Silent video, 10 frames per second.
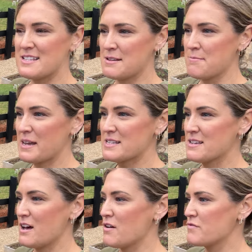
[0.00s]
It's a mix
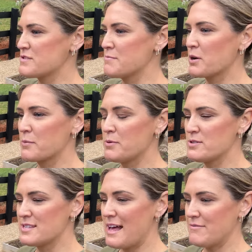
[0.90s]
of some
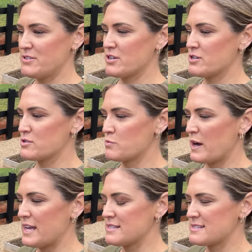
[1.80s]
purples, lavenders,
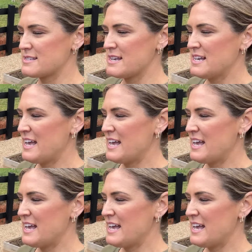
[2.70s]
whites,